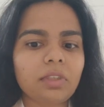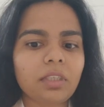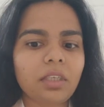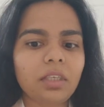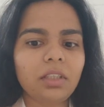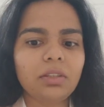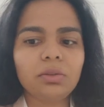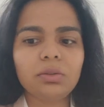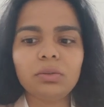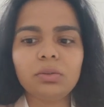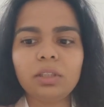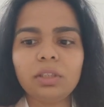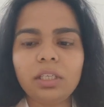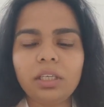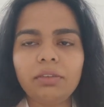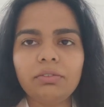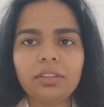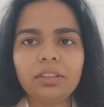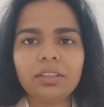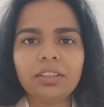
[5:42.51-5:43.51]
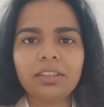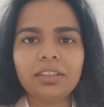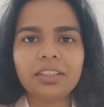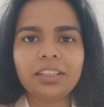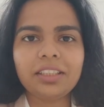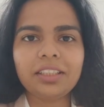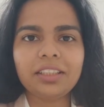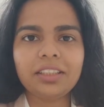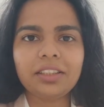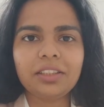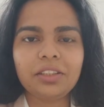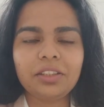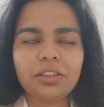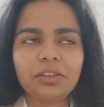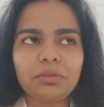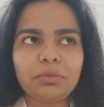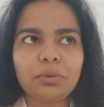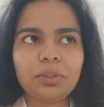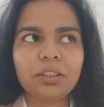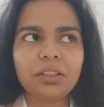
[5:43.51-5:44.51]
I don't know, I have done like a lot
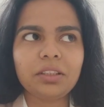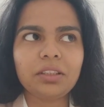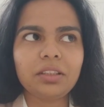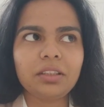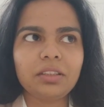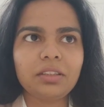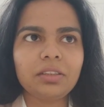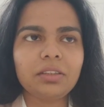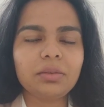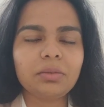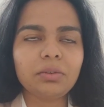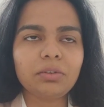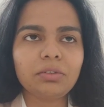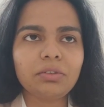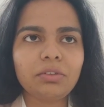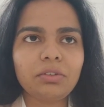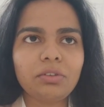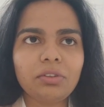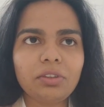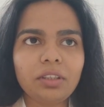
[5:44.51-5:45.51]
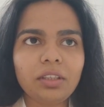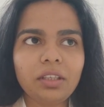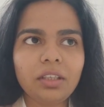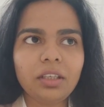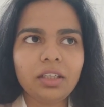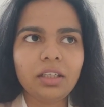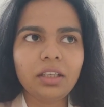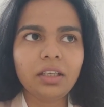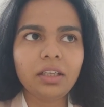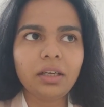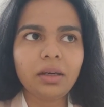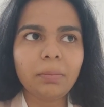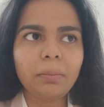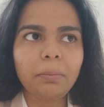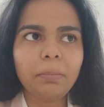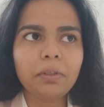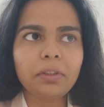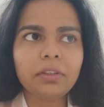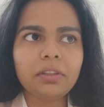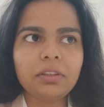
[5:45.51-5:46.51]
of presentations before.
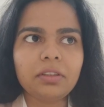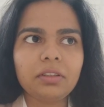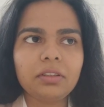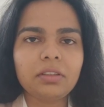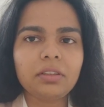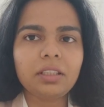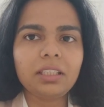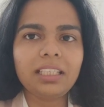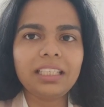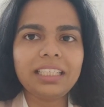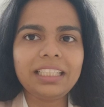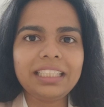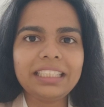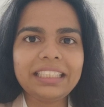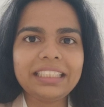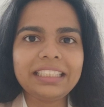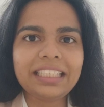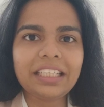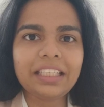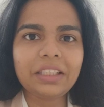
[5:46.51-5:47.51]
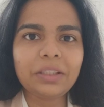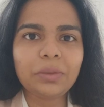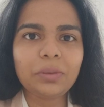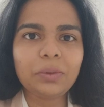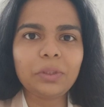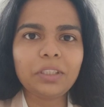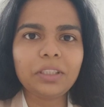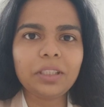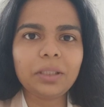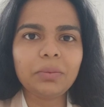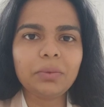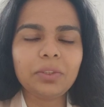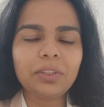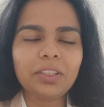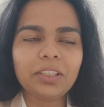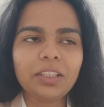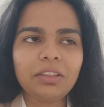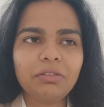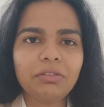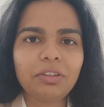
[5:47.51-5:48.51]
But this is the second one I'm
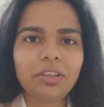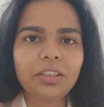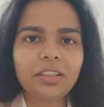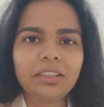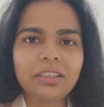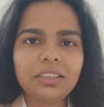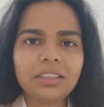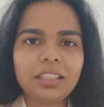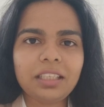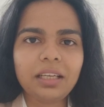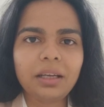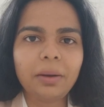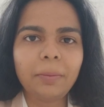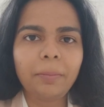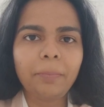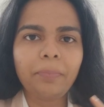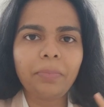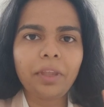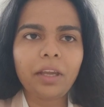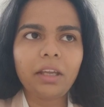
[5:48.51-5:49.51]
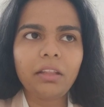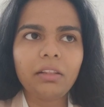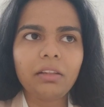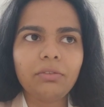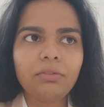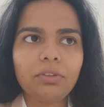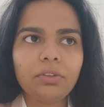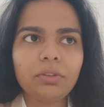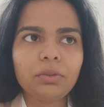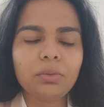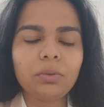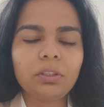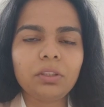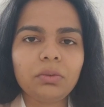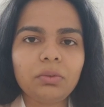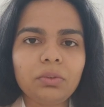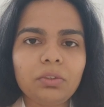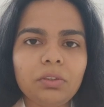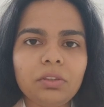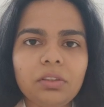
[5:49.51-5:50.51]
doing in France. In the first one,
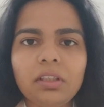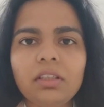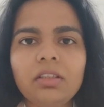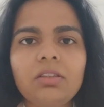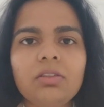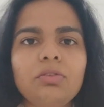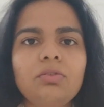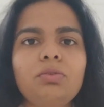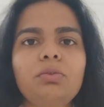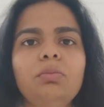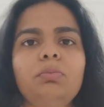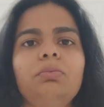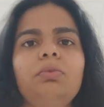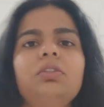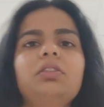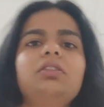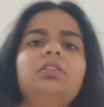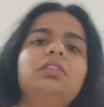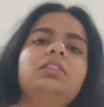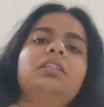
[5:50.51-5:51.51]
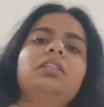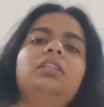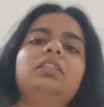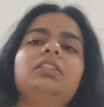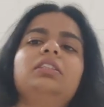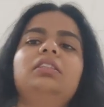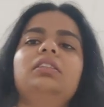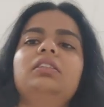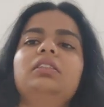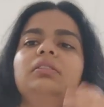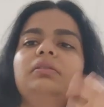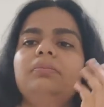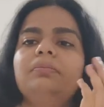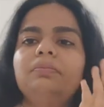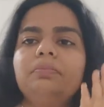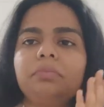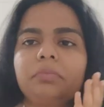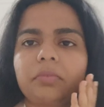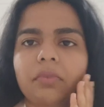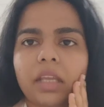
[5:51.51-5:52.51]
it was like a group presentation.
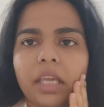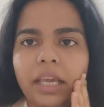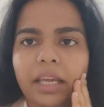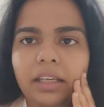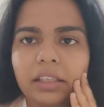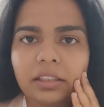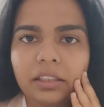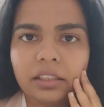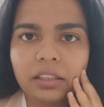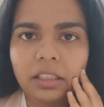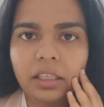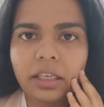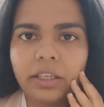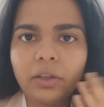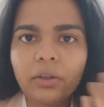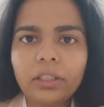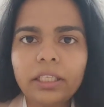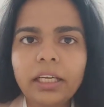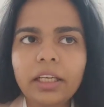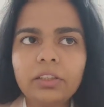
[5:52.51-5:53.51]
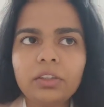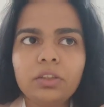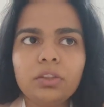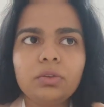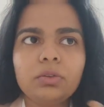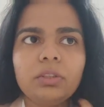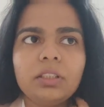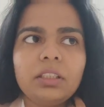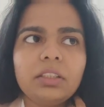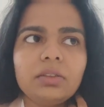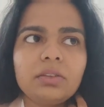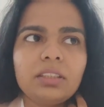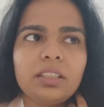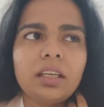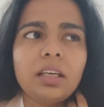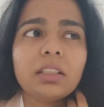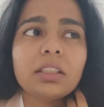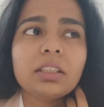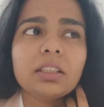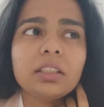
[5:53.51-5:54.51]
And I only had to do the
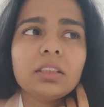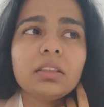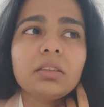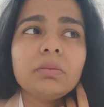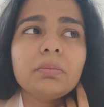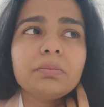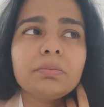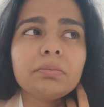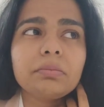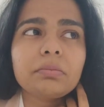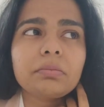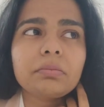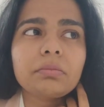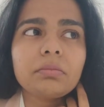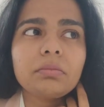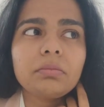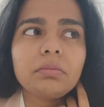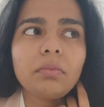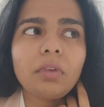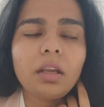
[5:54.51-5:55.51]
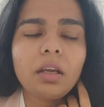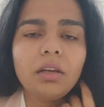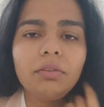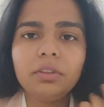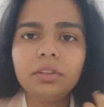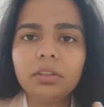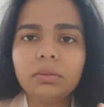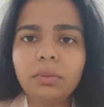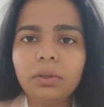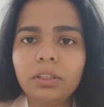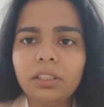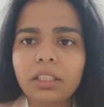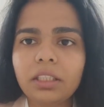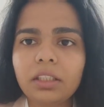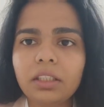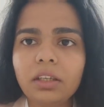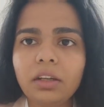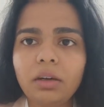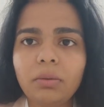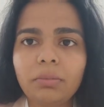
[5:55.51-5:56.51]
introduction. It was about
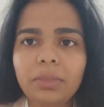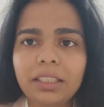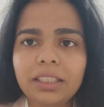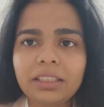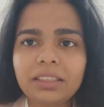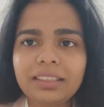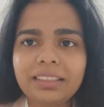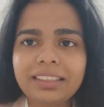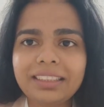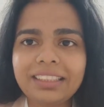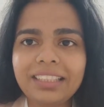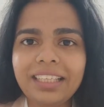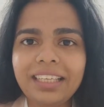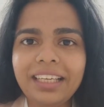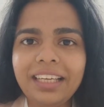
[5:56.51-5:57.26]
economics.